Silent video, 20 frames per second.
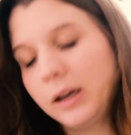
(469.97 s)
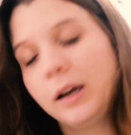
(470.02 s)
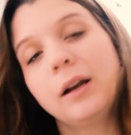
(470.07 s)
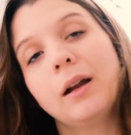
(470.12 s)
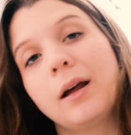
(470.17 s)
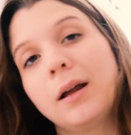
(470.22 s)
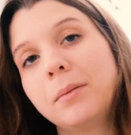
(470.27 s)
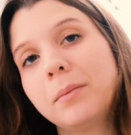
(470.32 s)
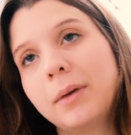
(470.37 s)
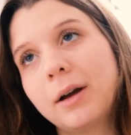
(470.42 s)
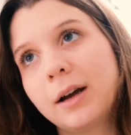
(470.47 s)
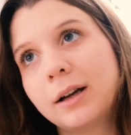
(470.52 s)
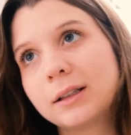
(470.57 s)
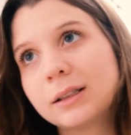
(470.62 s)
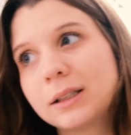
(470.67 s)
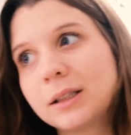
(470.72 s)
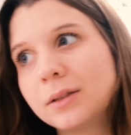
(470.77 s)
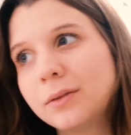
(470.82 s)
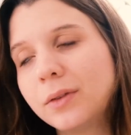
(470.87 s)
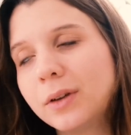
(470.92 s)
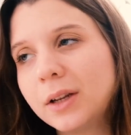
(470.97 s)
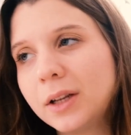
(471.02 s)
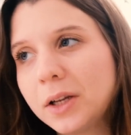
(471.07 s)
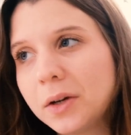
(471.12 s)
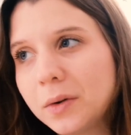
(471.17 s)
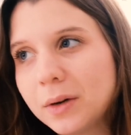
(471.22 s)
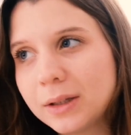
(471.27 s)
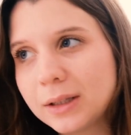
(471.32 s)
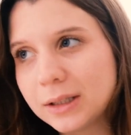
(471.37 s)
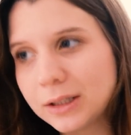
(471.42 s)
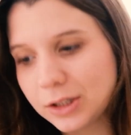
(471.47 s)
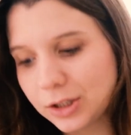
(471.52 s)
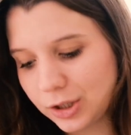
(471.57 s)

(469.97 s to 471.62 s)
an unboxing video on this